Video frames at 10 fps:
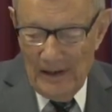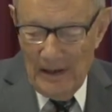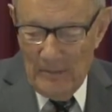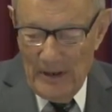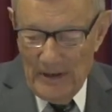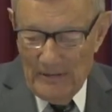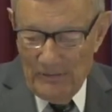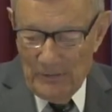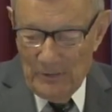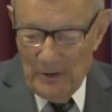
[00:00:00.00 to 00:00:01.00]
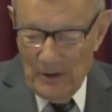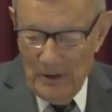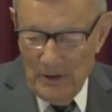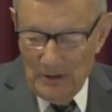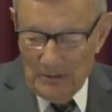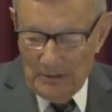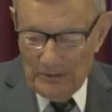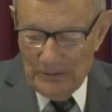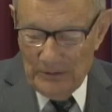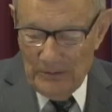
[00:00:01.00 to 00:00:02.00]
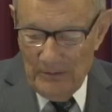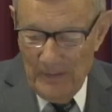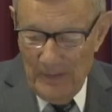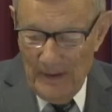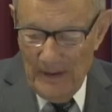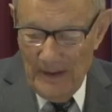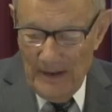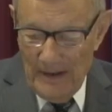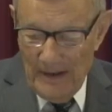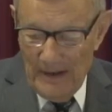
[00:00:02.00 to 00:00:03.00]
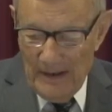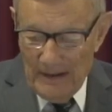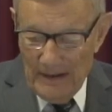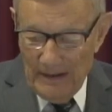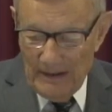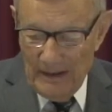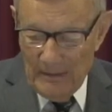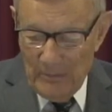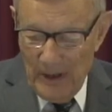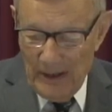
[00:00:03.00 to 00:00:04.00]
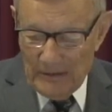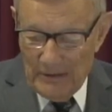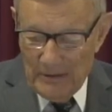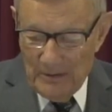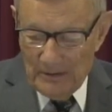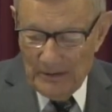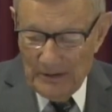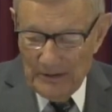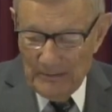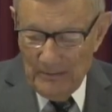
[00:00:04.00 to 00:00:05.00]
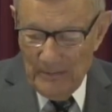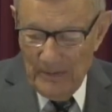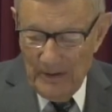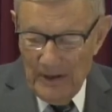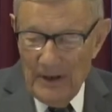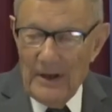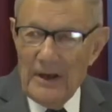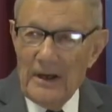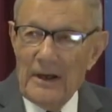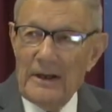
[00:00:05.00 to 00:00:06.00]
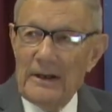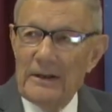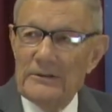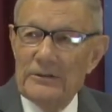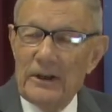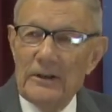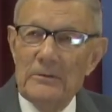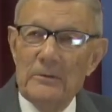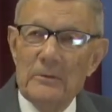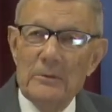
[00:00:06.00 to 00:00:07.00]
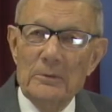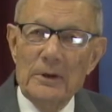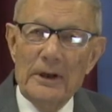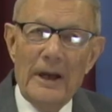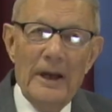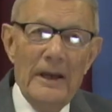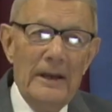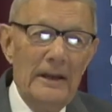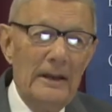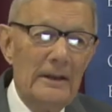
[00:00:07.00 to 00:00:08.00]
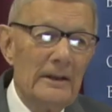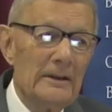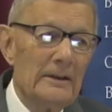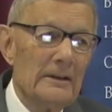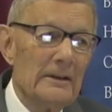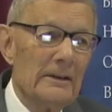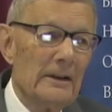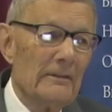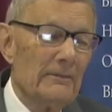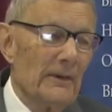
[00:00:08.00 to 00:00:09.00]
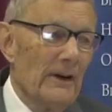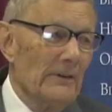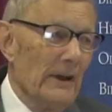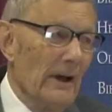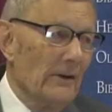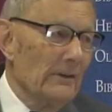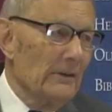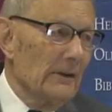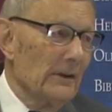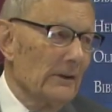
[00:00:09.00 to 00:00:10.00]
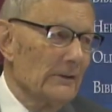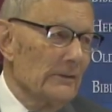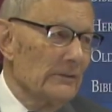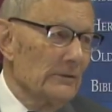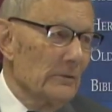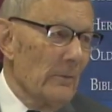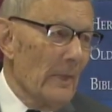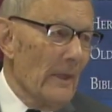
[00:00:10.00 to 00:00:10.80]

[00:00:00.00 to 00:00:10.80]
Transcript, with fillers: I made a few calls and I got back to her and I said, What I have found out is